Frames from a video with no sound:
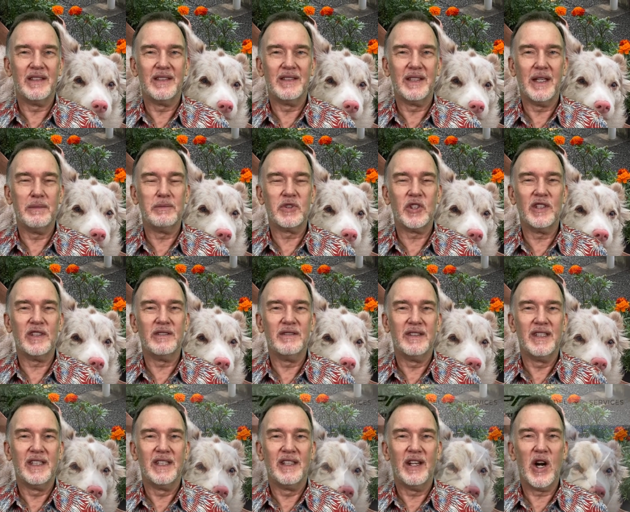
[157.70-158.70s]
I'm sorry,
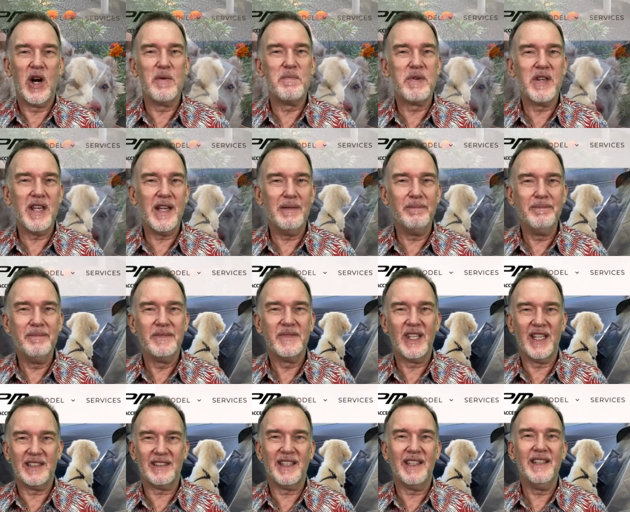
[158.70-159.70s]
RPM
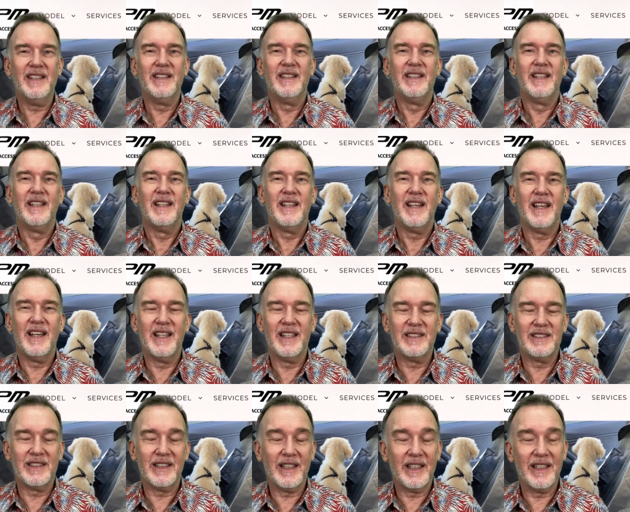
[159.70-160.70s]
Tesla
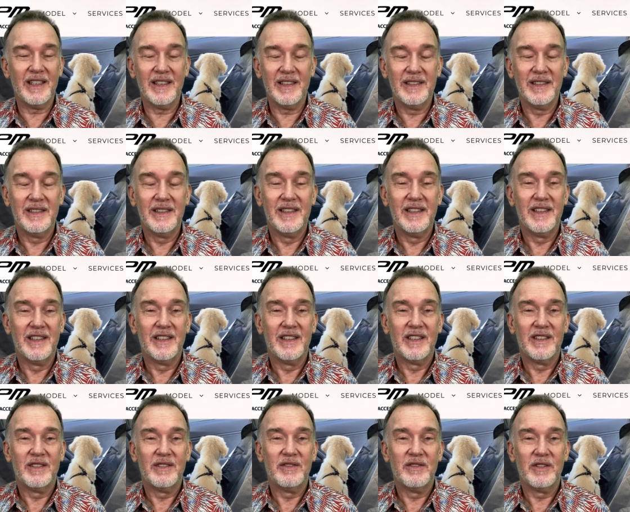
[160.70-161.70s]
has uh,
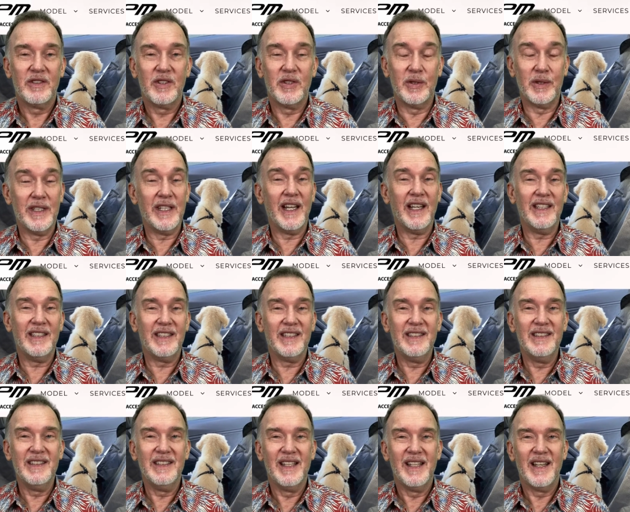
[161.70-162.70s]

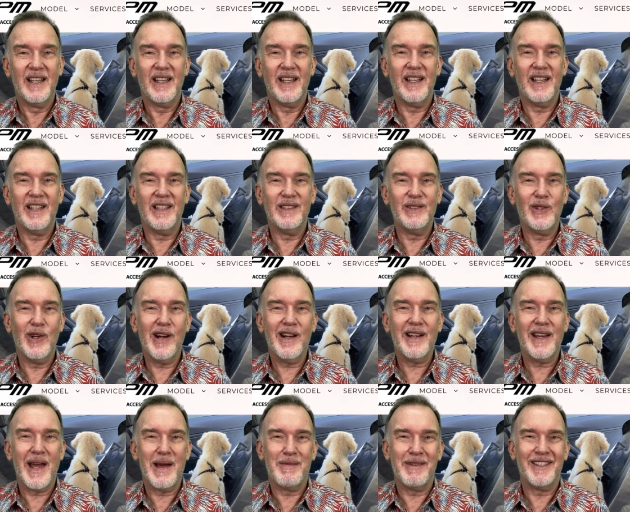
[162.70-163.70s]
created a dog
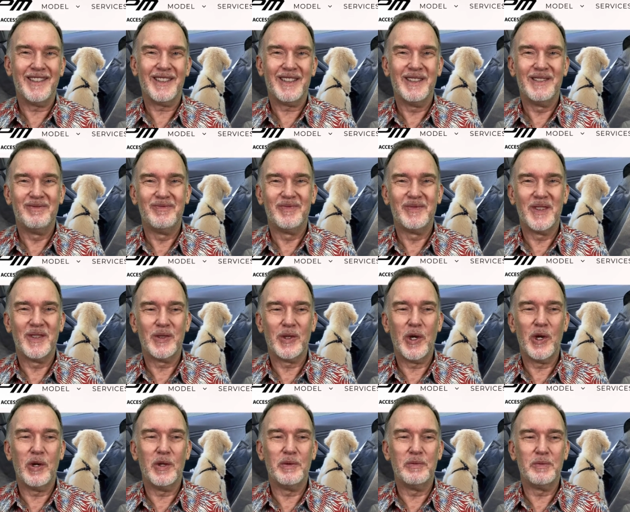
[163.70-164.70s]
hammock. So
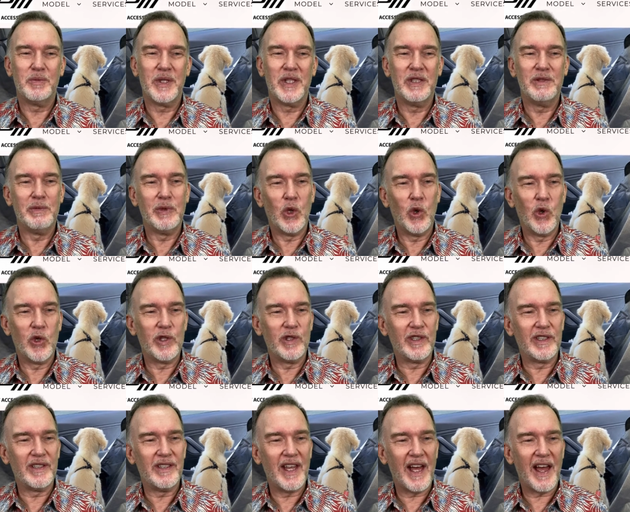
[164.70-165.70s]
I'm going to be
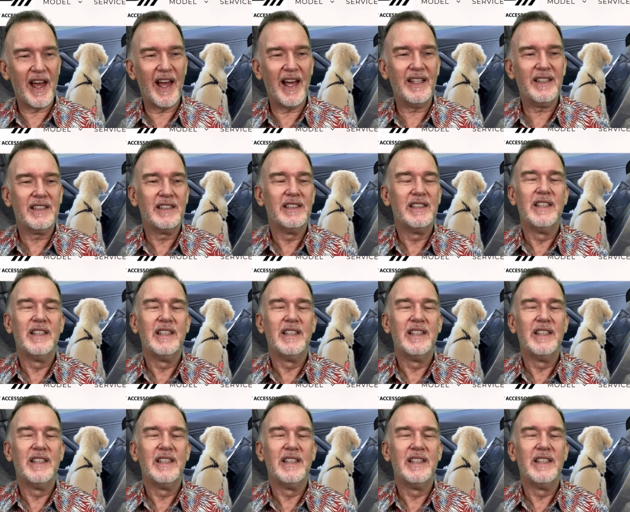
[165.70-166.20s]
ordering that.